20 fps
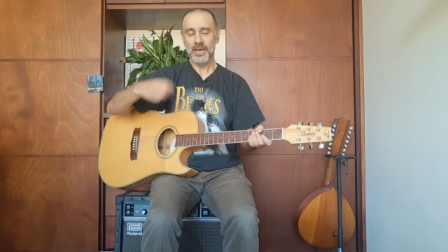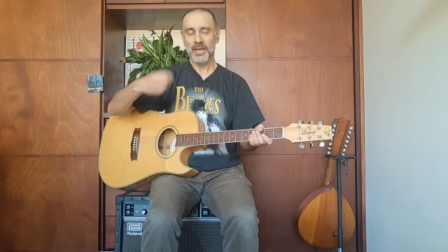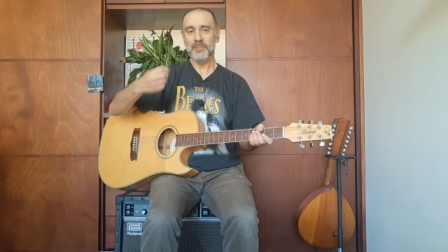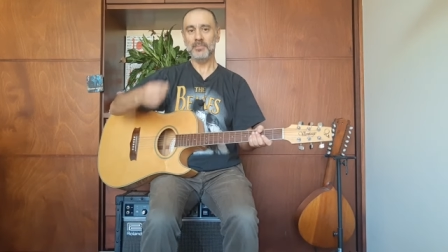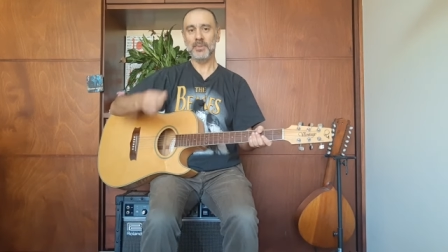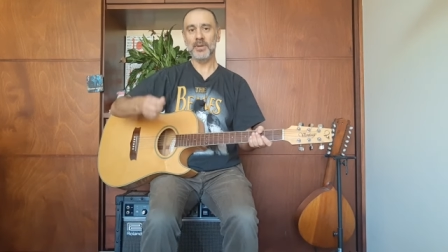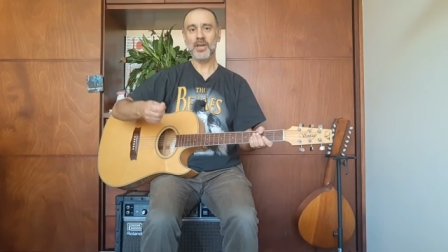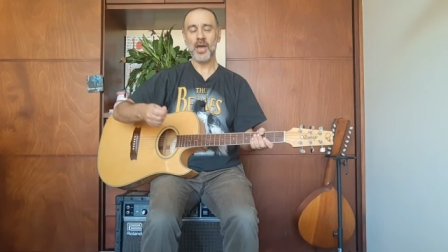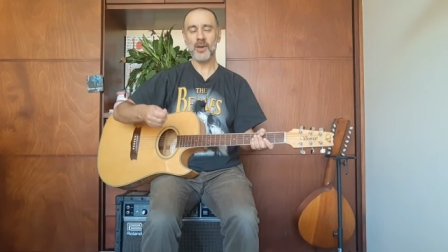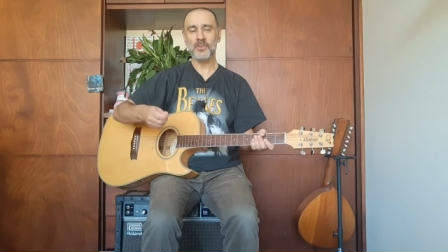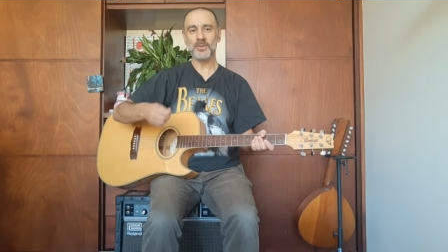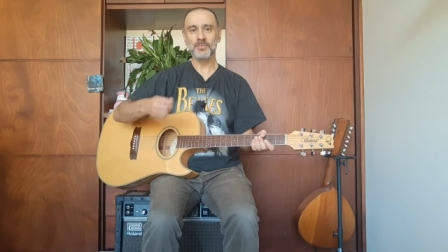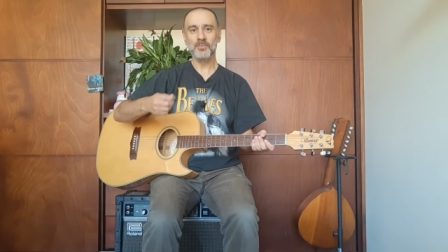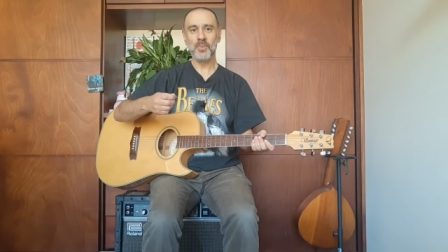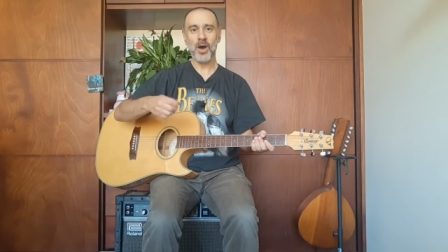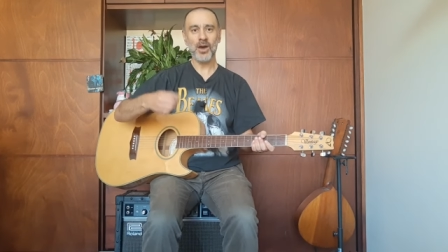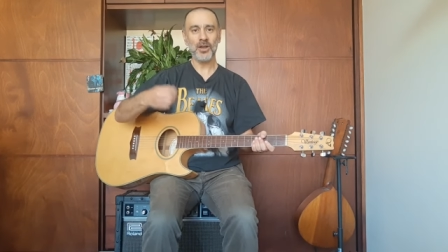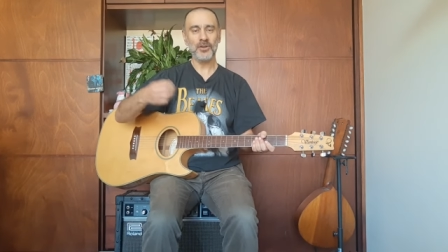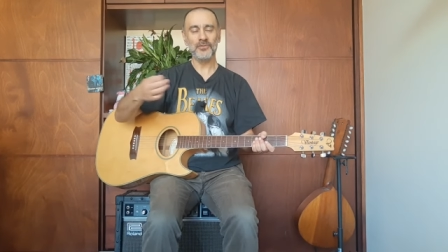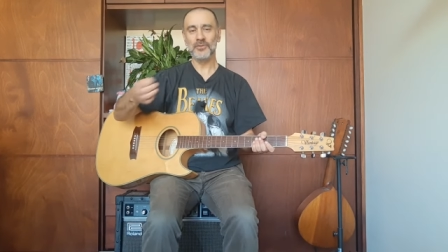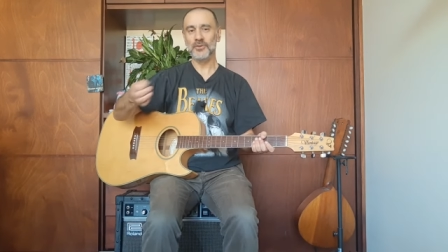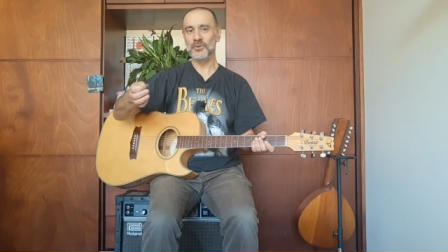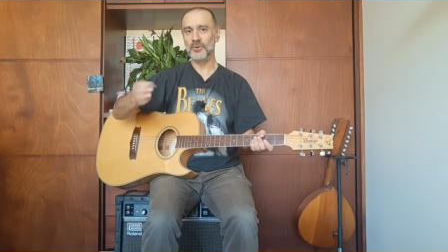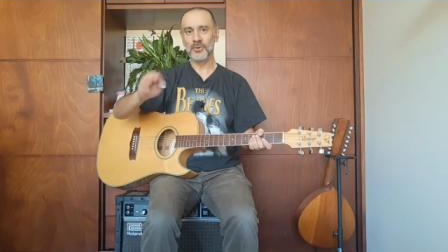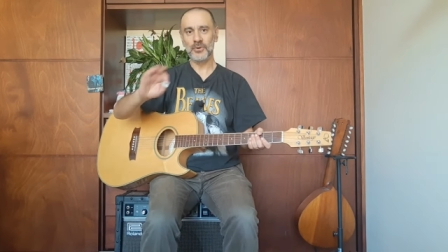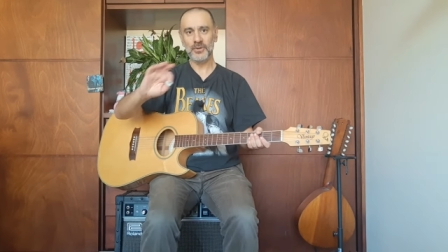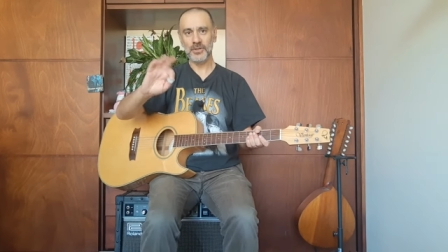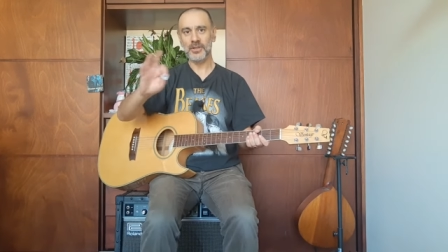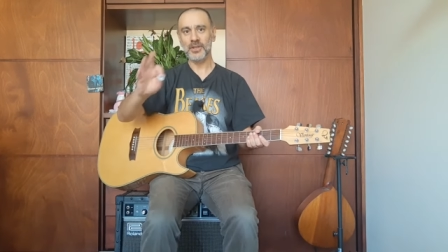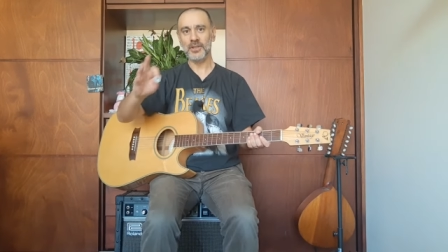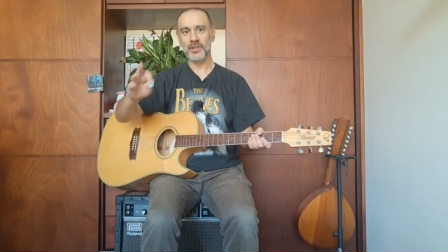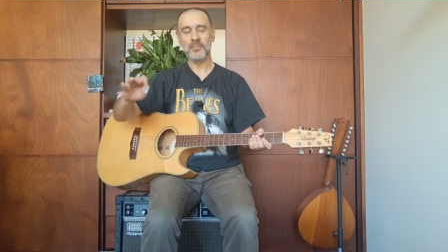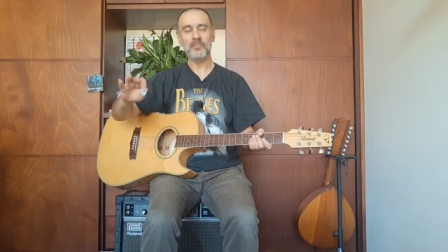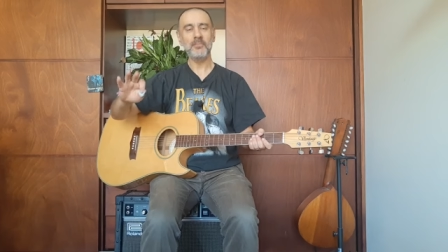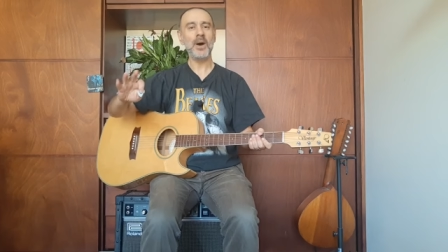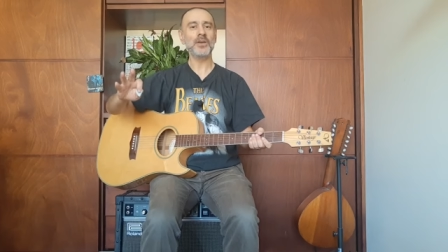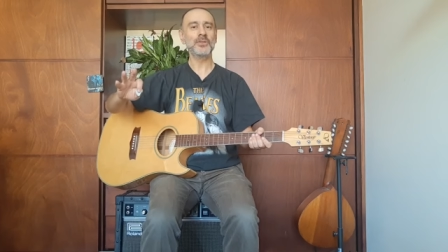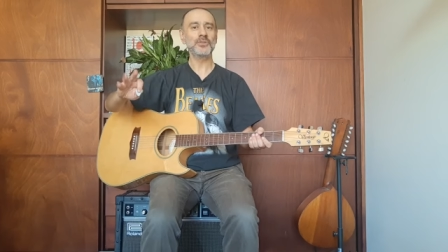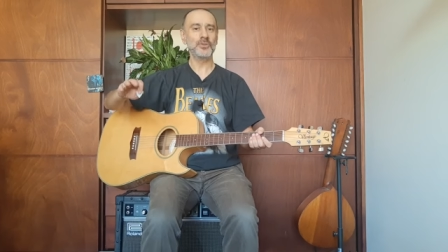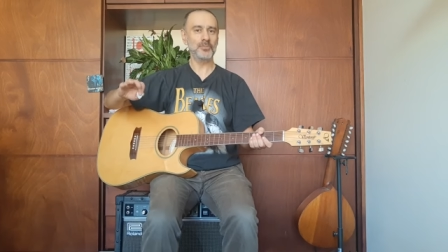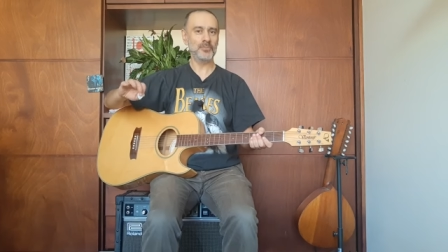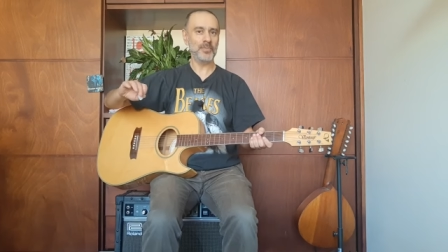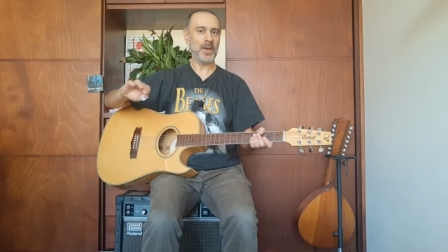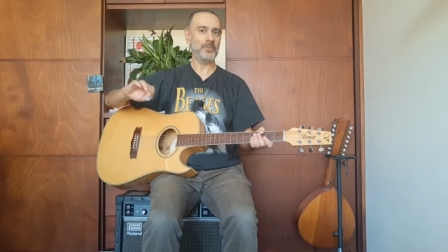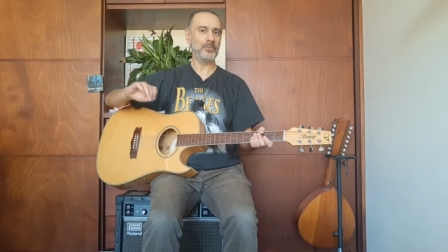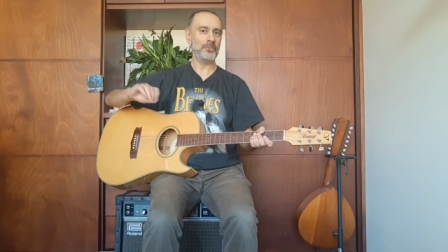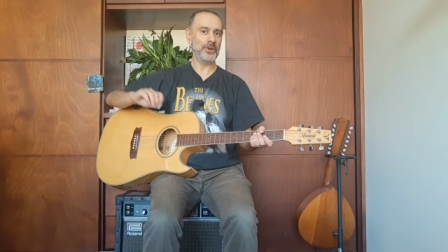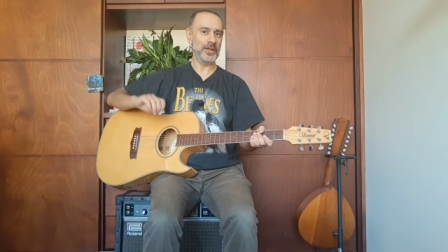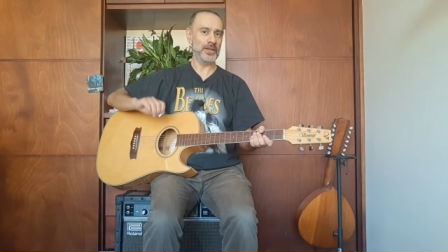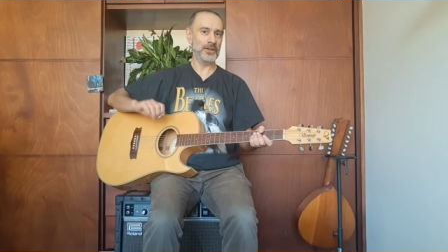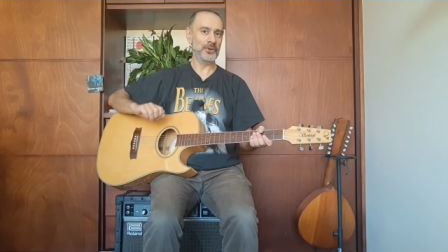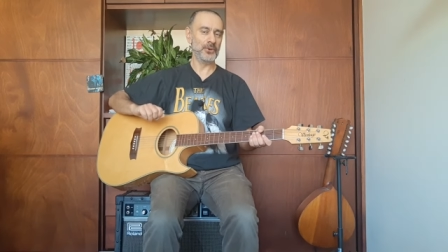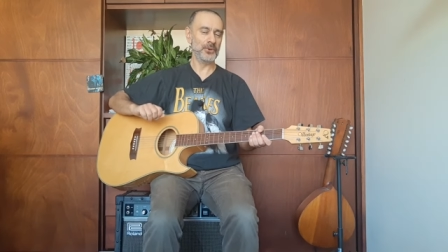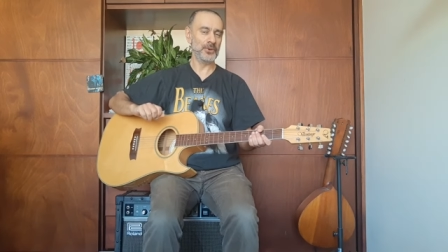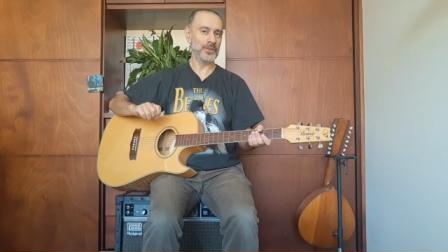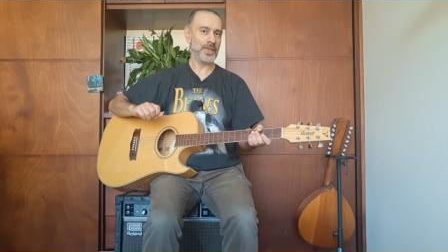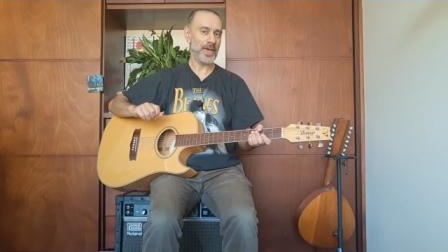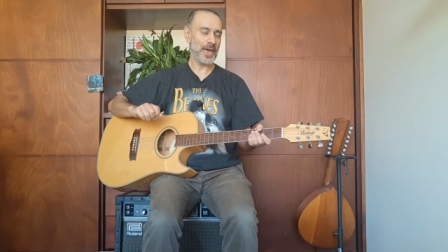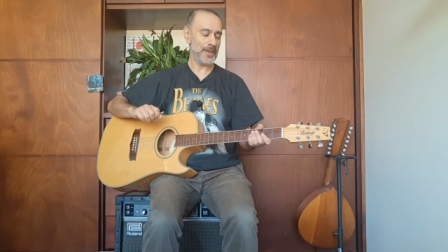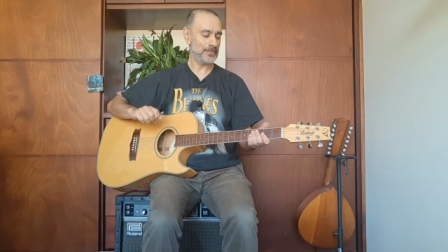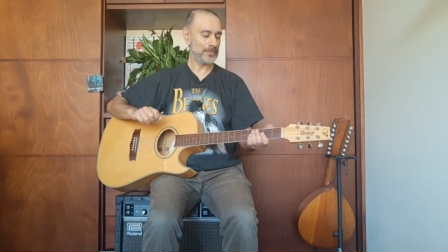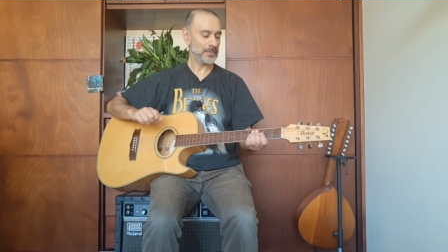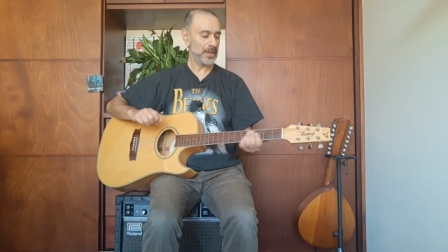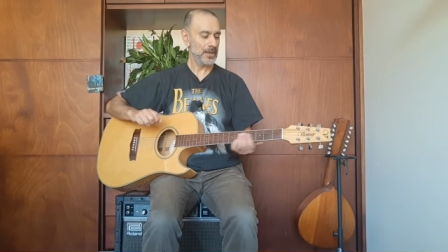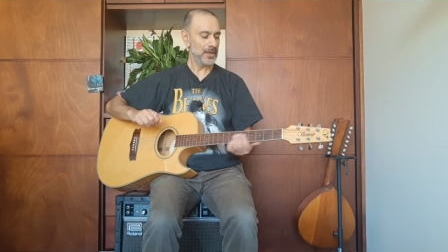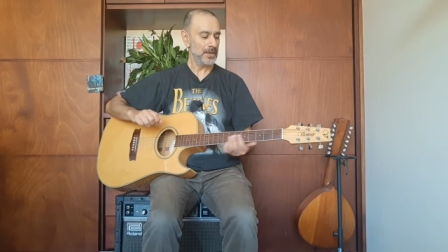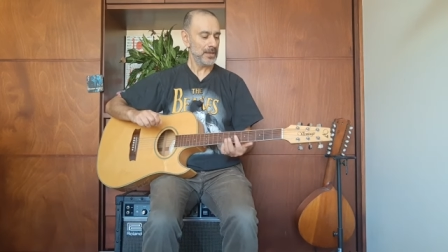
it becomes part of your, you know, the muscle memory and all of that.